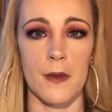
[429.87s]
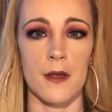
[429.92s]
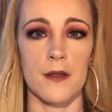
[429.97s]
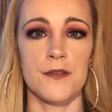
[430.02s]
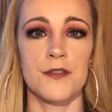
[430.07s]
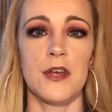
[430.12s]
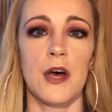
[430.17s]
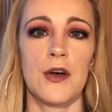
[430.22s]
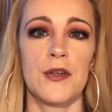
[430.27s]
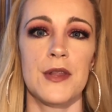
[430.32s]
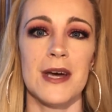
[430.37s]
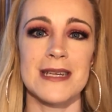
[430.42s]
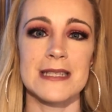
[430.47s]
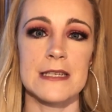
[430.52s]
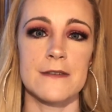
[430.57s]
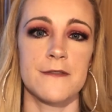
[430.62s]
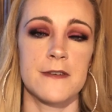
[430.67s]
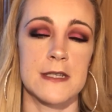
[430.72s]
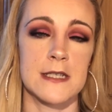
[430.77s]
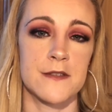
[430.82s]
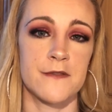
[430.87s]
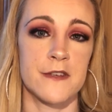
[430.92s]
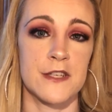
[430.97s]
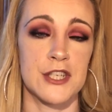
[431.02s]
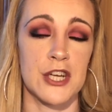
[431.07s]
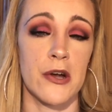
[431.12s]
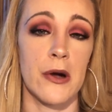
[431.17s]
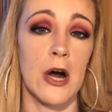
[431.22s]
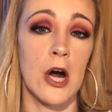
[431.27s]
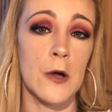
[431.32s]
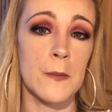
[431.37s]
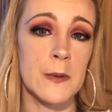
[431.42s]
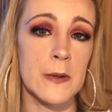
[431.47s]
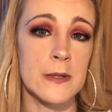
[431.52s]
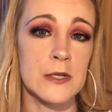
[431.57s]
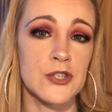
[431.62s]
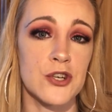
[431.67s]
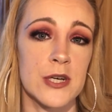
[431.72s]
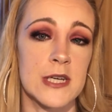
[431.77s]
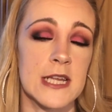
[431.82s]
So that's it for this video. I hope you
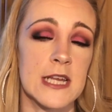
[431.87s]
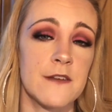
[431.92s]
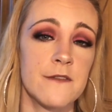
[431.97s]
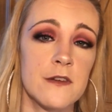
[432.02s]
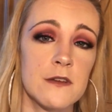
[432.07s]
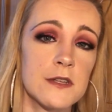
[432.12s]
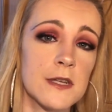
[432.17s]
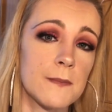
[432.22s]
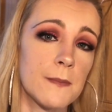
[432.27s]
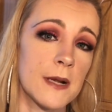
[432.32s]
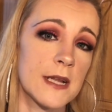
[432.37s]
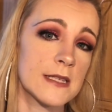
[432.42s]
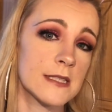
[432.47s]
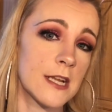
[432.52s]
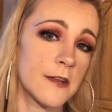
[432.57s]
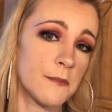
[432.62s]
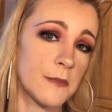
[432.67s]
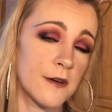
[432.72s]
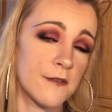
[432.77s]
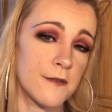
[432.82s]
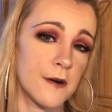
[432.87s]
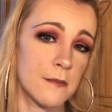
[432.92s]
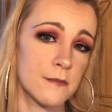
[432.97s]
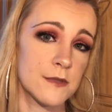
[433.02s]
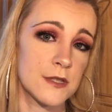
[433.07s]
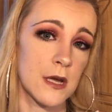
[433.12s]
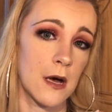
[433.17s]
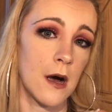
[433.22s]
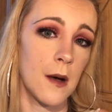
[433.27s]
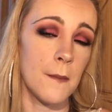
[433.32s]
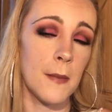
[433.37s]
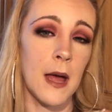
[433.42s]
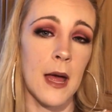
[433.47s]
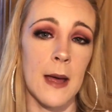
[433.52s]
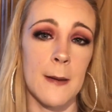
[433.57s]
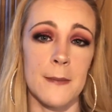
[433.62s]
enjoyed it. If you did, please leave me a thumbs up.